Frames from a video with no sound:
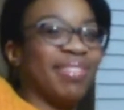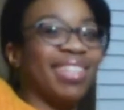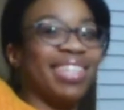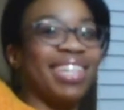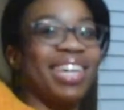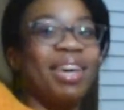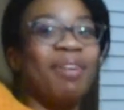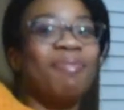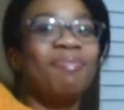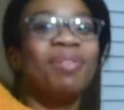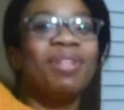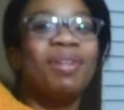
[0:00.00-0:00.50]

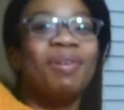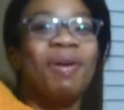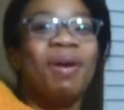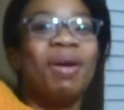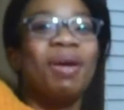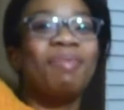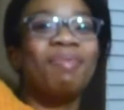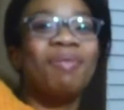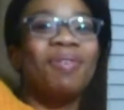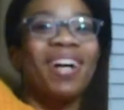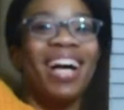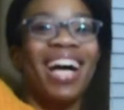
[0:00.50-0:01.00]
Can't believe
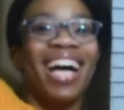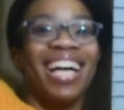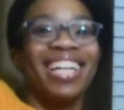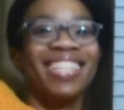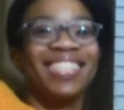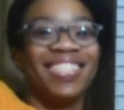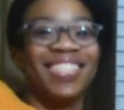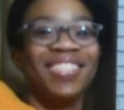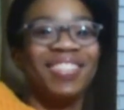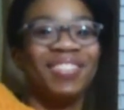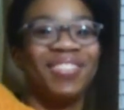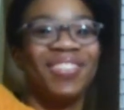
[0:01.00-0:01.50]
people
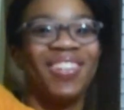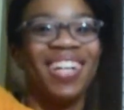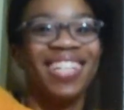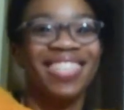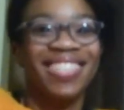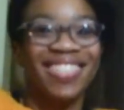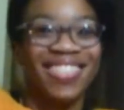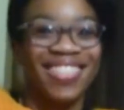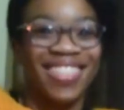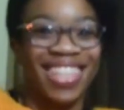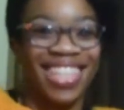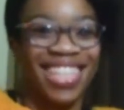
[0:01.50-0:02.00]
actually
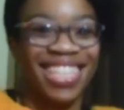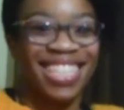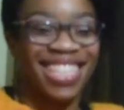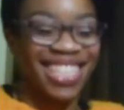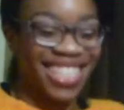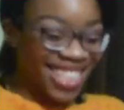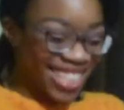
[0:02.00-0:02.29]
watch this.